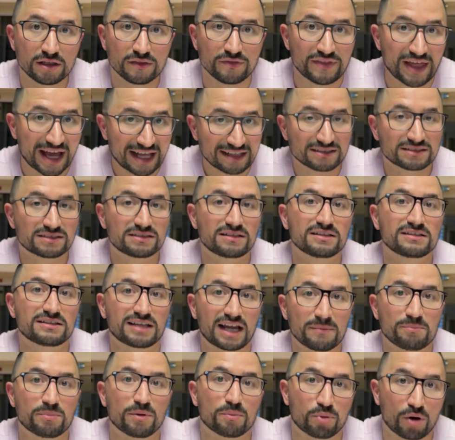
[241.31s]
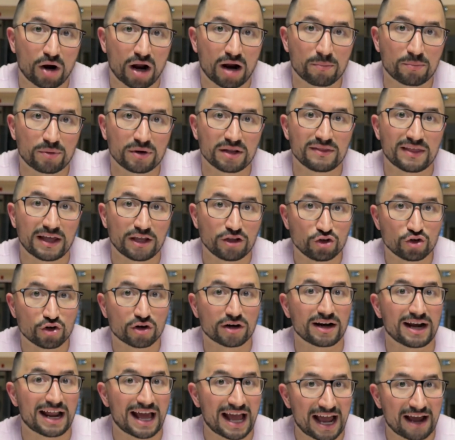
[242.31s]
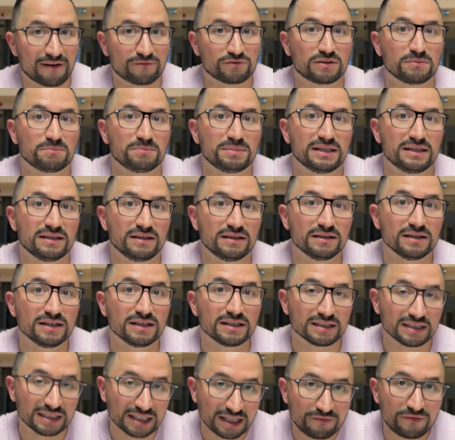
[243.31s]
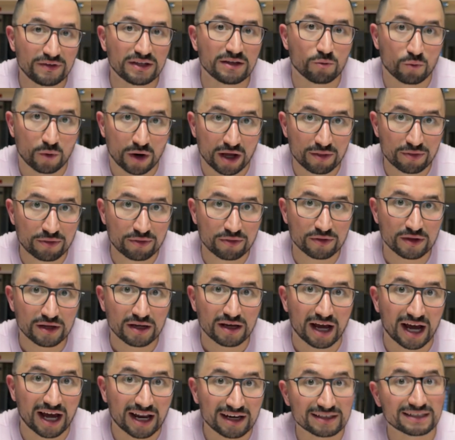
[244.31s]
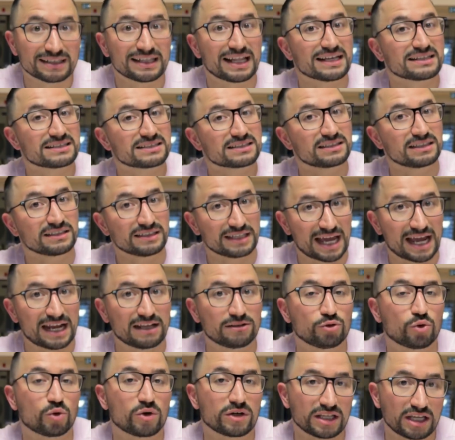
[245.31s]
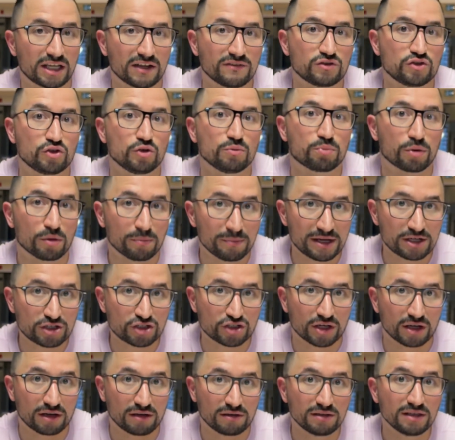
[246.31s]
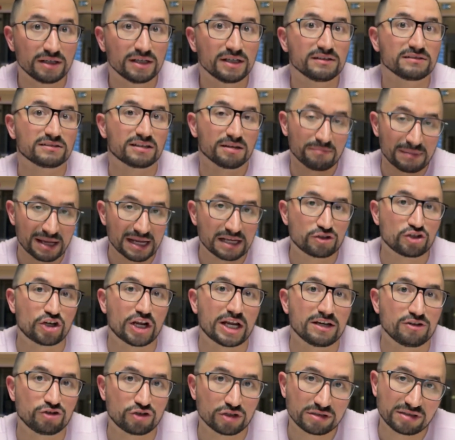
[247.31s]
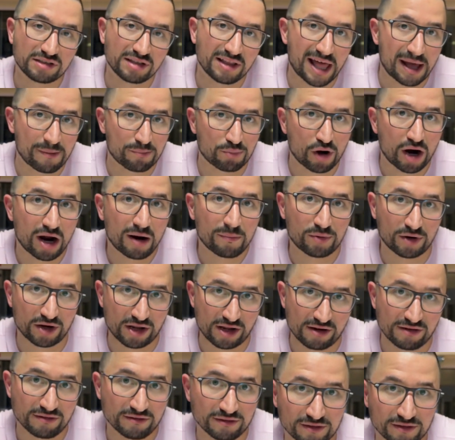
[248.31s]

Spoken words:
that's the type of property that you're gonna have to be living with unless the landlord gives you permission to make changes to that property.